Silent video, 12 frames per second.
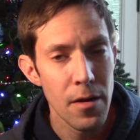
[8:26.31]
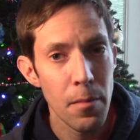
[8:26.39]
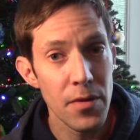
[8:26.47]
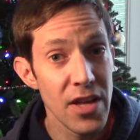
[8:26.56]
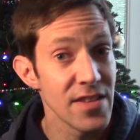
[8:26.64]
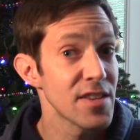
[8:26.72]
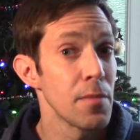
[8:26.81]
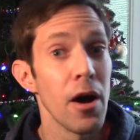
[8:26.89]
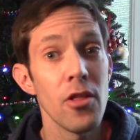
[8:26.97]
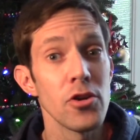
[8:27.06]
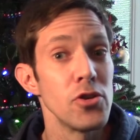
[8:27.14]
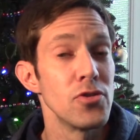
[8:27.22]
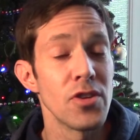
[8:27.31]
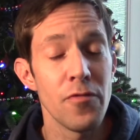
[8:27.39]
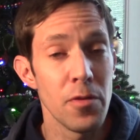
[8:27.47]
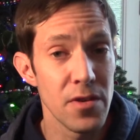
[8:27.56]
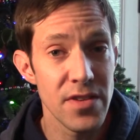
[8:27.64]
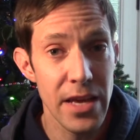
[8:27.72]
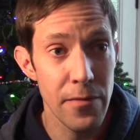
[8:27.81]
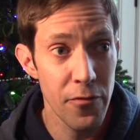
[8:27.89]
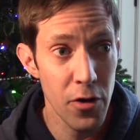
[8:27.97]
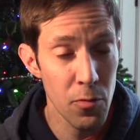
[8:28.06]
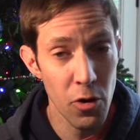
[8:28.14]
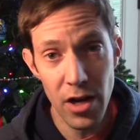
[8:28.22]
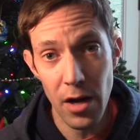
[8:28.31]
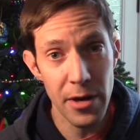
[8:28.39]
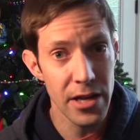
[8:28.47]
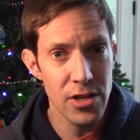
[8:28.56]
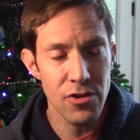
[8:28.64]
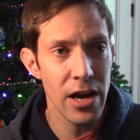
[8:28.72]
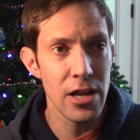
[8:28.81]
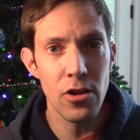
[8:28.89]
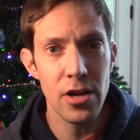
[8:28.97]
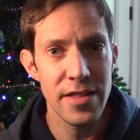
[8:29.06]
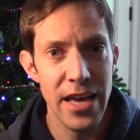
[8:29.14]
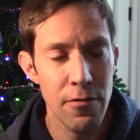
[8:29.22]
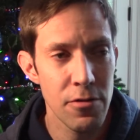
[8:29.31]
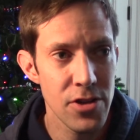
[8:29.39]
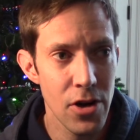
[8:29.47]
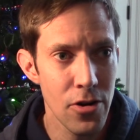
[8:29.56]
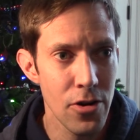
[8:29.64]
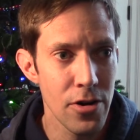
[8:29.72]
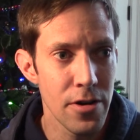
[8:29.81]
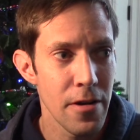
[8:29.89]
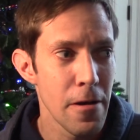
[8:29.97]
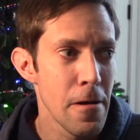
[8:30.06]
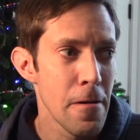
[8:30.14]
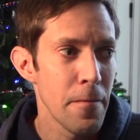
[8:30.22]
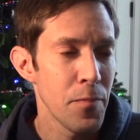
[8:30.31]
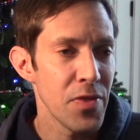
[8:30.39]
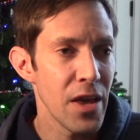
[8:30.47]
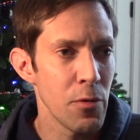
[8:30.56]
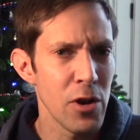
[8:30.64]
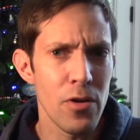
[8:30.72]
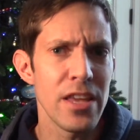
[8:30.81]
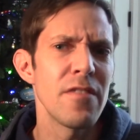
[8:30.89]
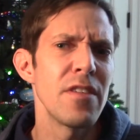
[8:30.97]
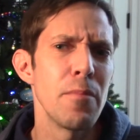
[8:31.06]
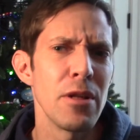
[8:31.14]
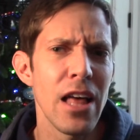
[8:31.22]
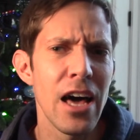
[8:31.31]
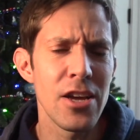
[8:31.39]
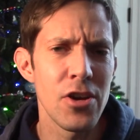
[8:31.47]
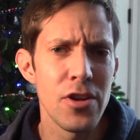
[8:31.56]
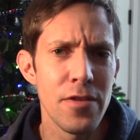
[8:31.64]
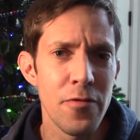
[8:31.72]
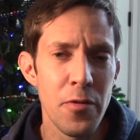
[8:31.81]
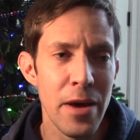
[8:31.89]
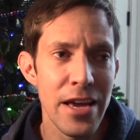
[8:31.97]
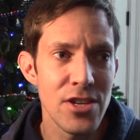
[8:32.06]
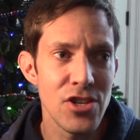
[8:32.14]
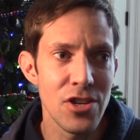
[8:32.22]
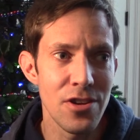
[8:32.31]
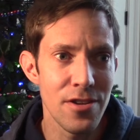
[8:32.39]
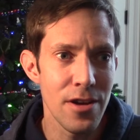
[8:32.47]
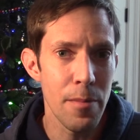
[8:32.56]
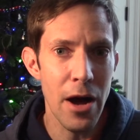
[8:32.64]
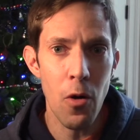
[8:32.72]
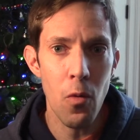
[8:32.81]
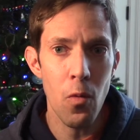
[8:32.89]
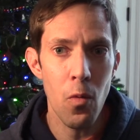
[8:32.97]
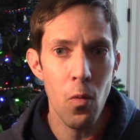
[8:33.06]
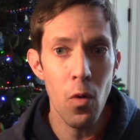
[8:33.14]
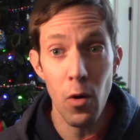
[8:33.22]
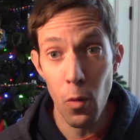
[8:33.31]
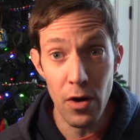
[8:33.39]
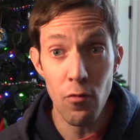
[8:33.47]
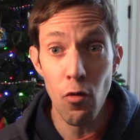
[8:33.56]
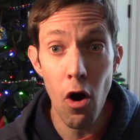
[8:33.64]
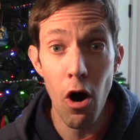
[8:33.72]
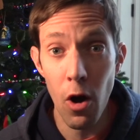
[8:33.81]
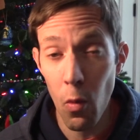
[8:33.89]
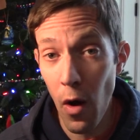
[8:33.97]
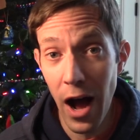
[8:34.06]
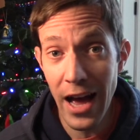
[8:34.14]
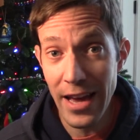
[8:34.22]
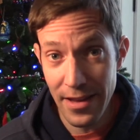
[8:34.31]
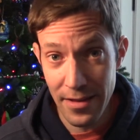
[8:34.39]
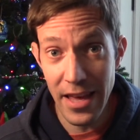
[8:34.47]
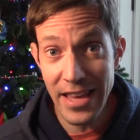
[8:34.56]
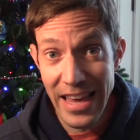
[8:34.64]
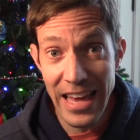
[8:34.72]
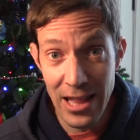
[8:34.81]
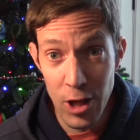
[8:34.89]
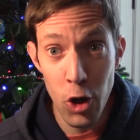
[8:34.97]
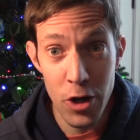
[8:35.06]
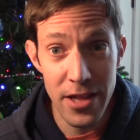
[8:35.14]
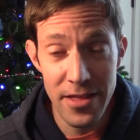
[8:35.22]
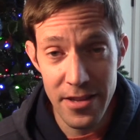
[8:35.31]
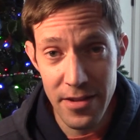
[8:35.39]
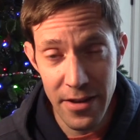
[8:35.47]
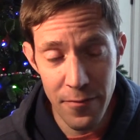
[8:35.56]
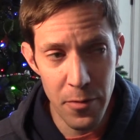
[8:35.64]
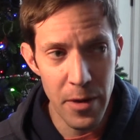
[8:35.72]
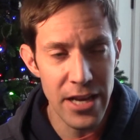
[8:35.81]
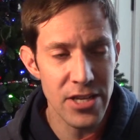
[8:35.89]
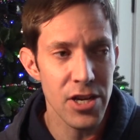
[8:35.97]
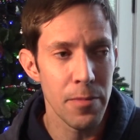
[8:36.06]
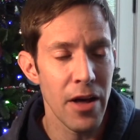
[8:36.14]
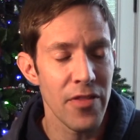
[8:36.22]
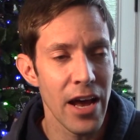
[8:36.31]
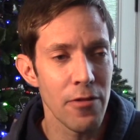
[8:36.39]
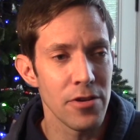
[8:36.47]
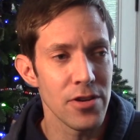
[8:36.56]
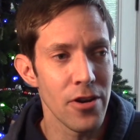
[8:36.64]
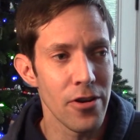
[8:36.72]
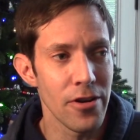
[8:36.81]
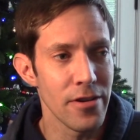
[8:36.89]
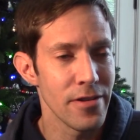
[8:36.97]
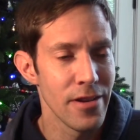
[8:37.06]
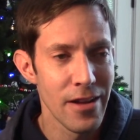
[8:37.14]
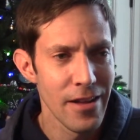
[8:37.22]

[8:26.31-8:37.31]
But then some other user from the same firm will come in and try to look at that return and we don't give them a lot of good information about what went wrong, why they can't look at the information about that return.